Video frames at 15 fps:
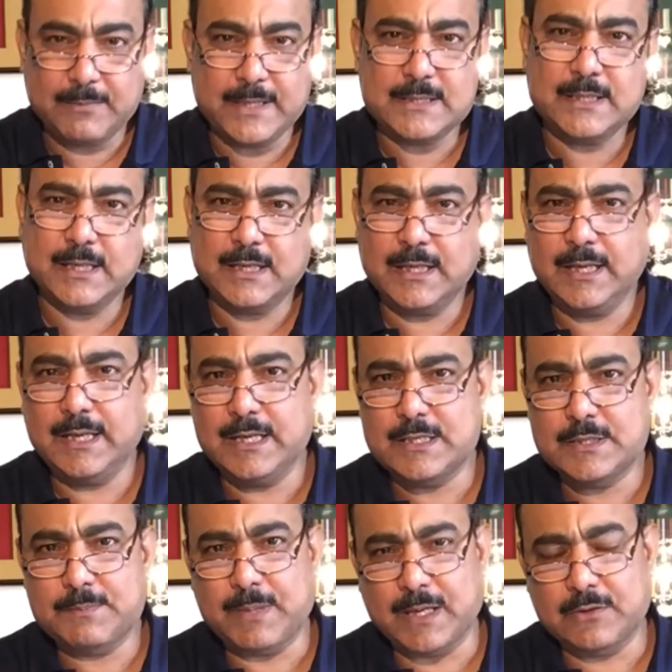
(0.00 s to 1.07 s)
basically
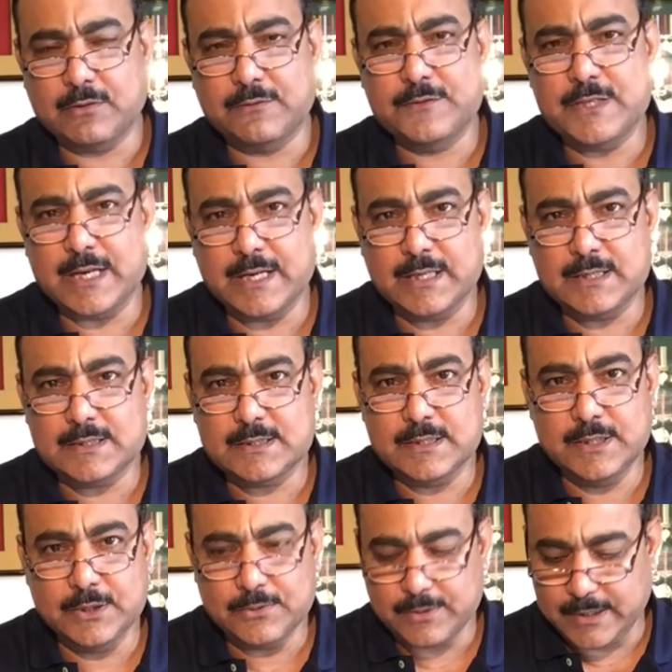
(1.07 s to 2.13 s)
is part of China's
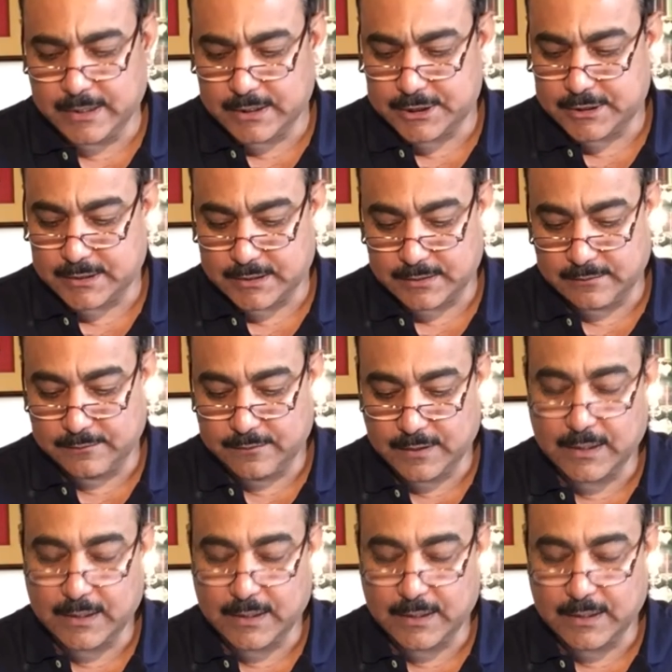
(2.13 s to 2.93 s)
new initiative